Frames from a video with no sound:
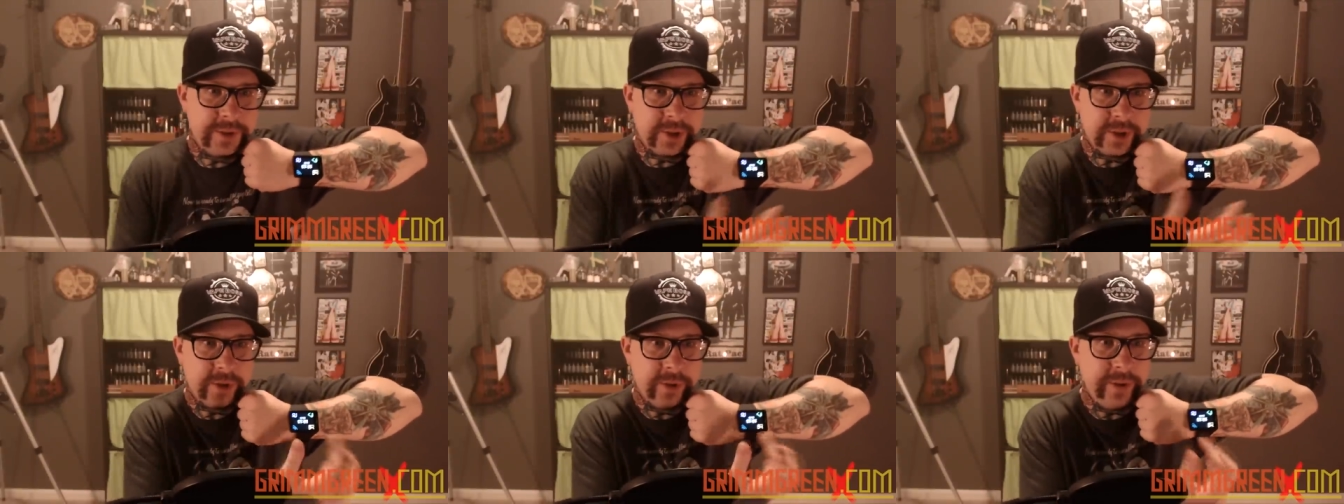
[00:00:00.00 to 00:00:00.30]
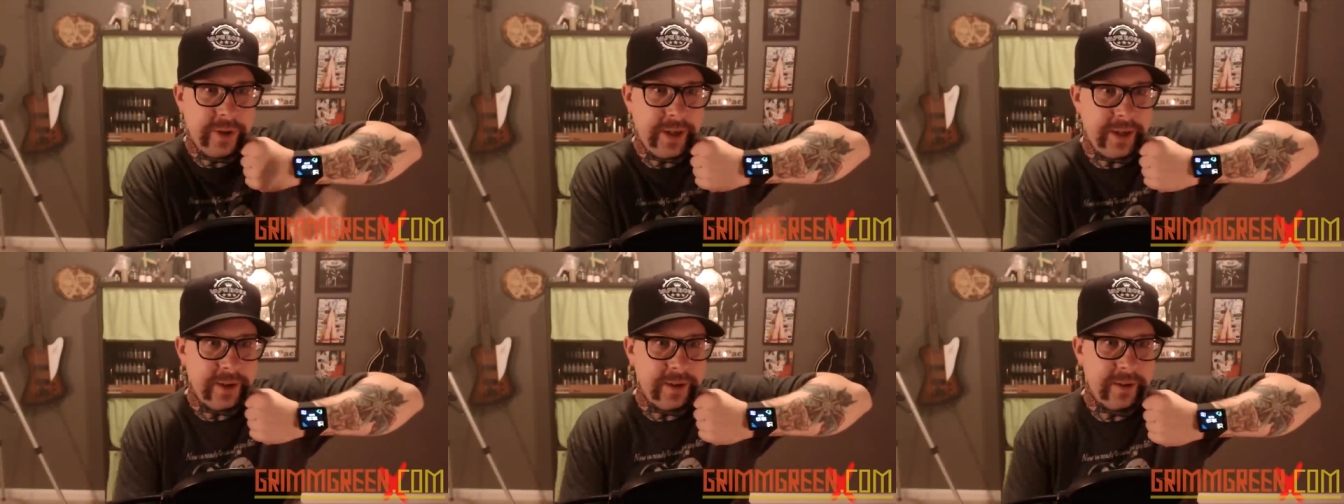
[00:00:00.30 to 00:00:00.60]

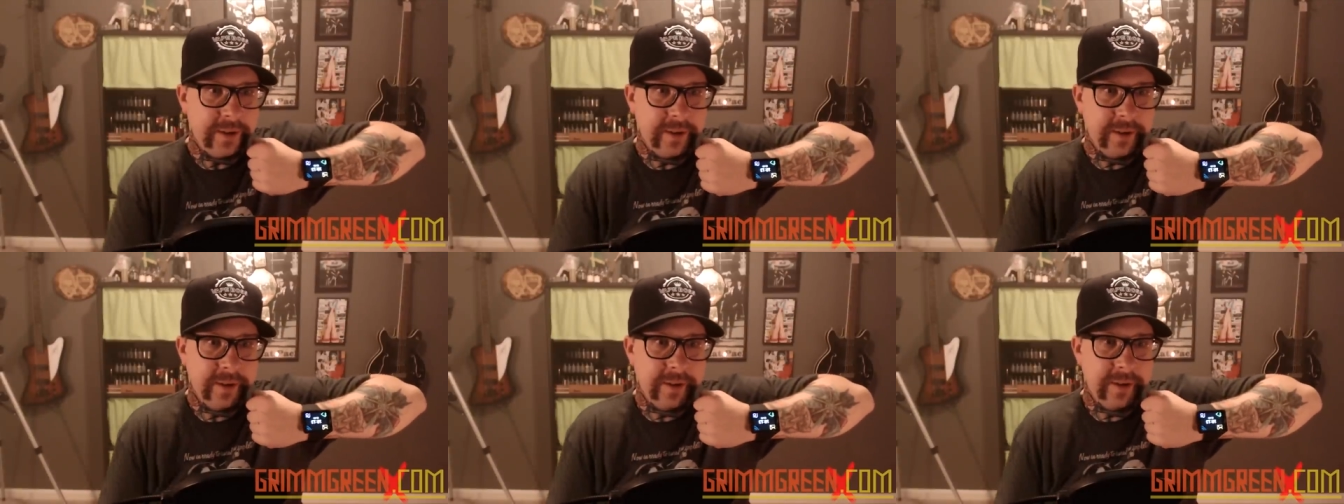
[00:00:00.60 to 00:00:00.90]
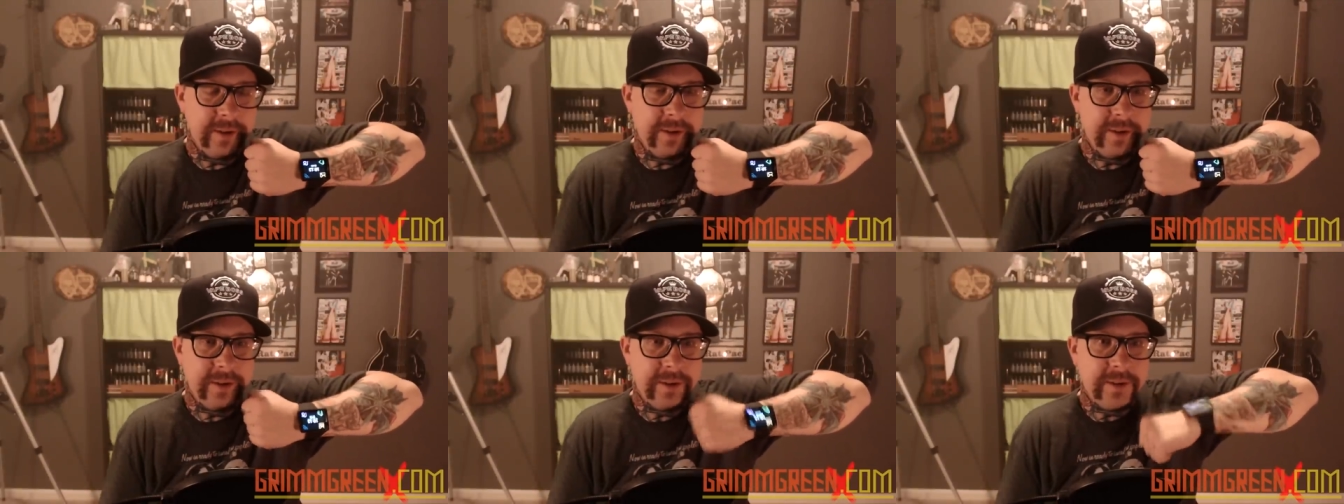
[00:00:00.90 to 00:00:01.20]
screen
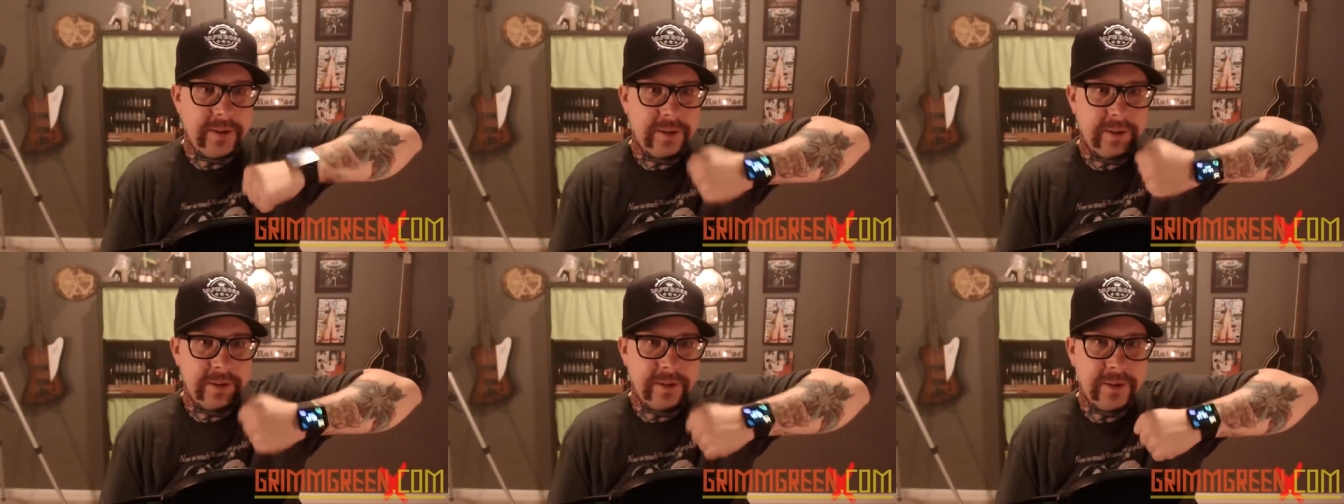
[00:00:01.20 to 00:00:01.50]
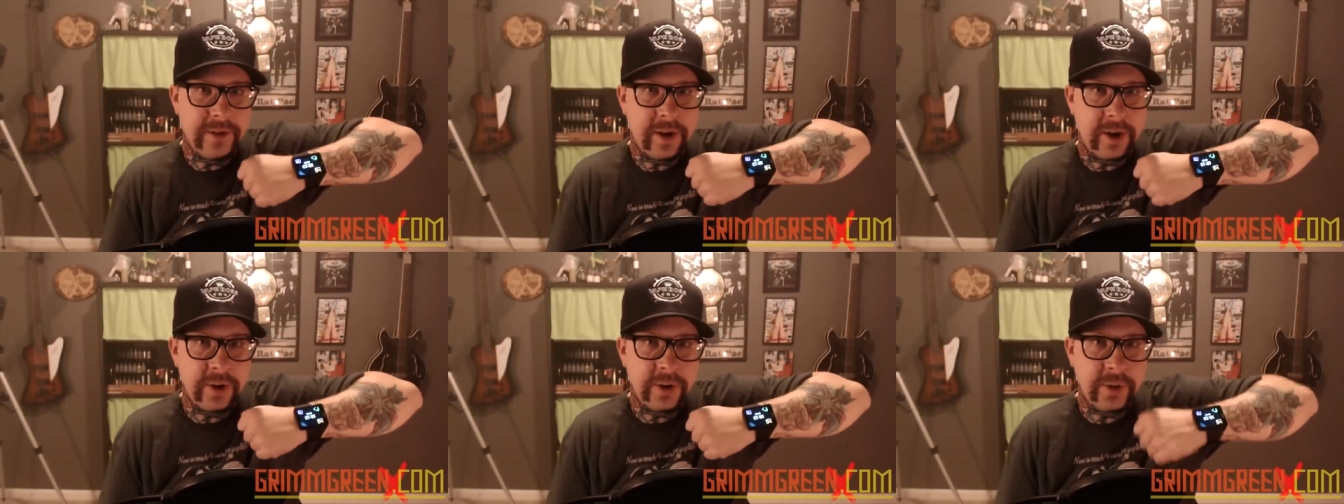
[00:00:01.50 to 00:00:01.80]

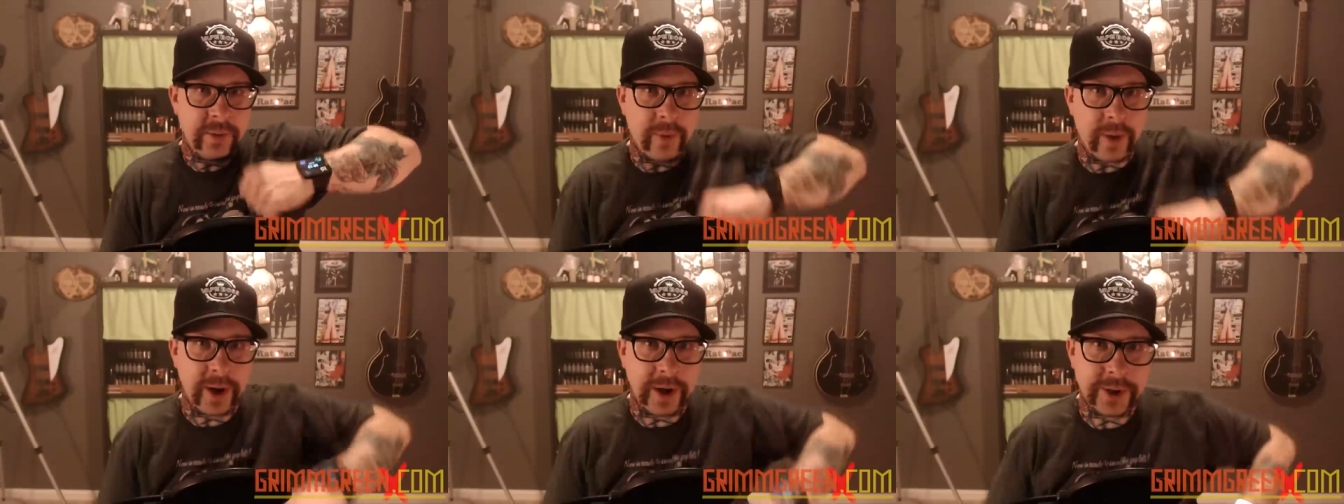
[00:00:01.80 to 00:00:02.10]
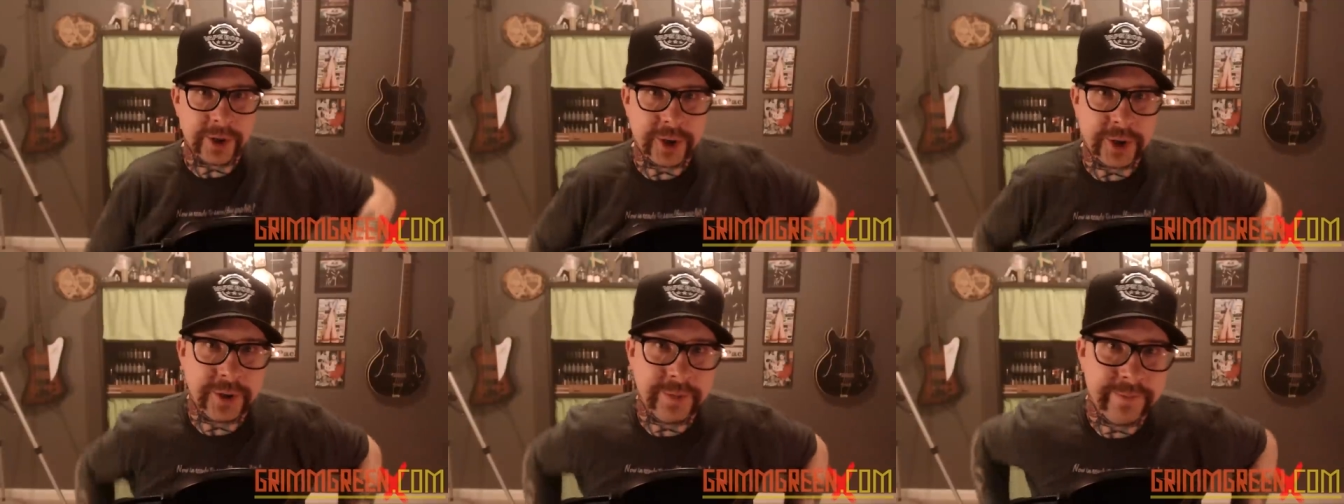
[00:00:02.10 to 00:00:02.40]
on your
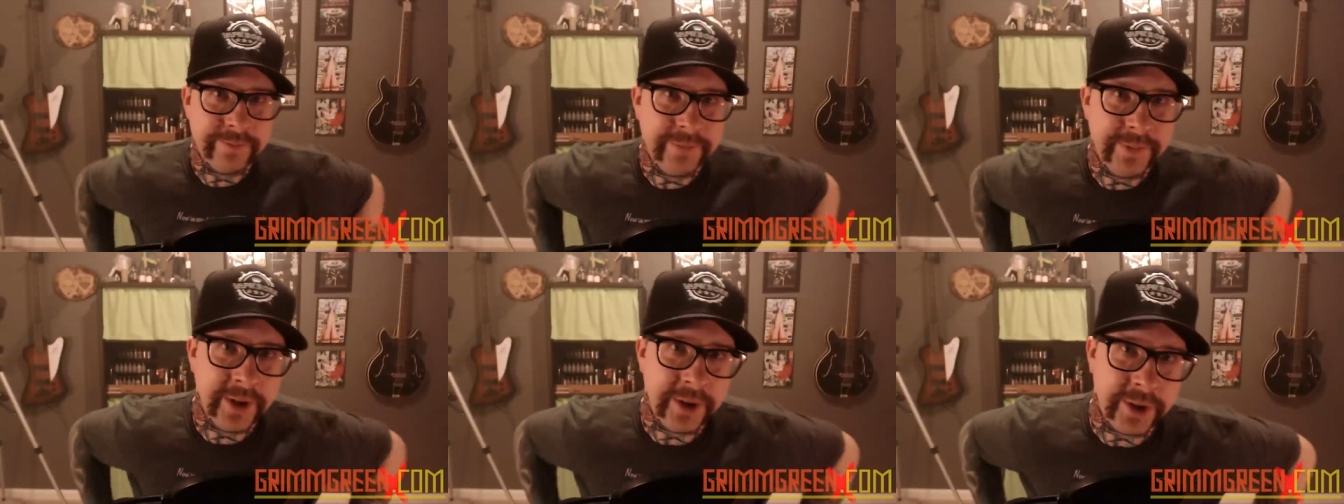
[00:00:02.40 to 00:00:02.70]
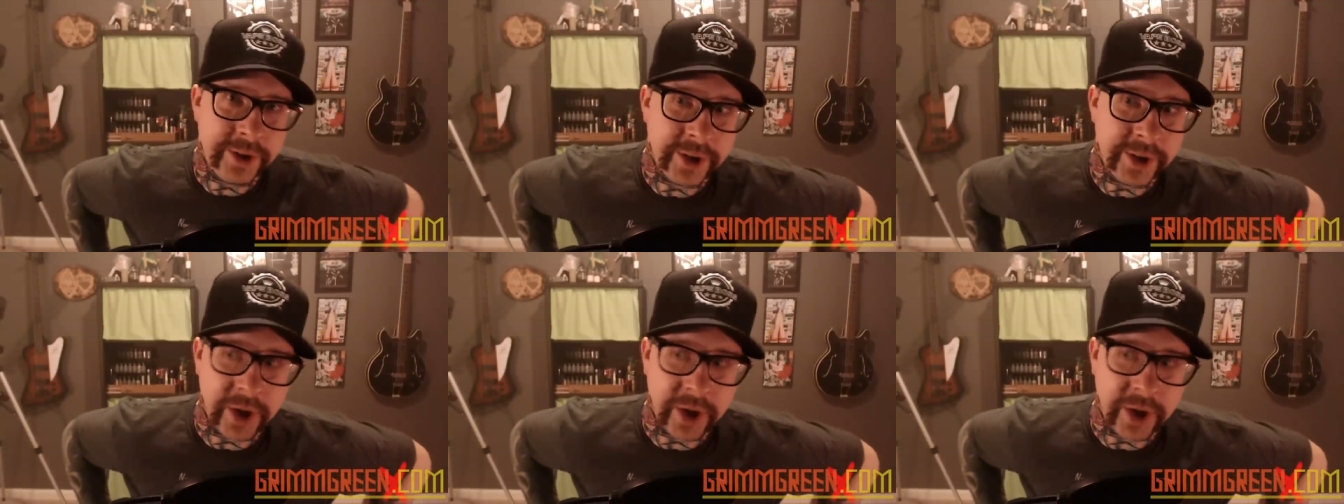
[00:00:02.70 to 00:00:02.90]
watch. There you